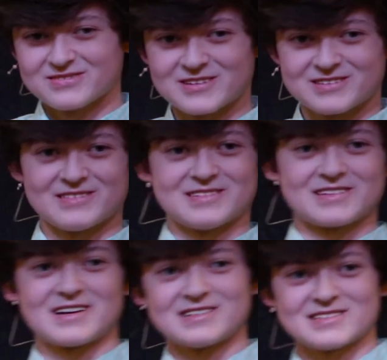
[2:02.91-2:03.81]
what? This
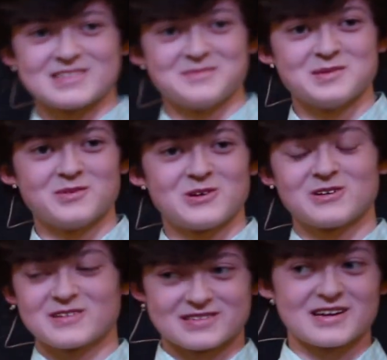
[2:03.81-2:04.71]
guy doesn't see me
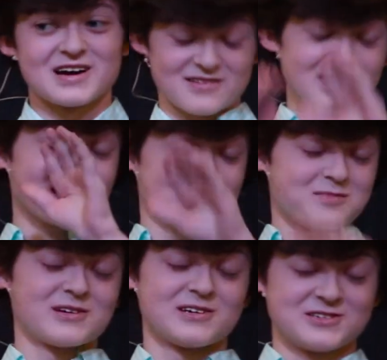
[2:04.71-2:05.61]
ball? Because I got a
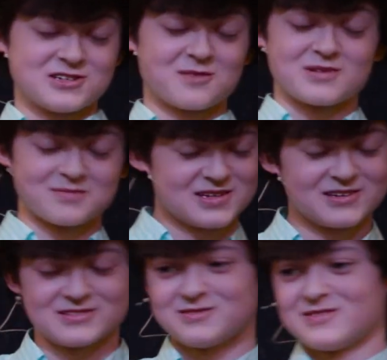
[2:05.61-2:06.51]
pretty good jumper, I'm
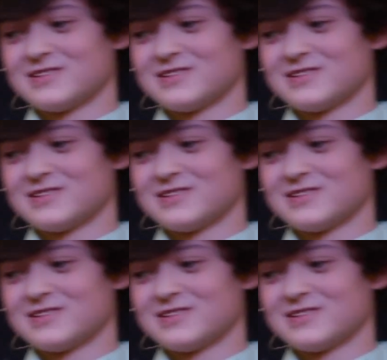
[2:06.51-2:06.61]
telling you.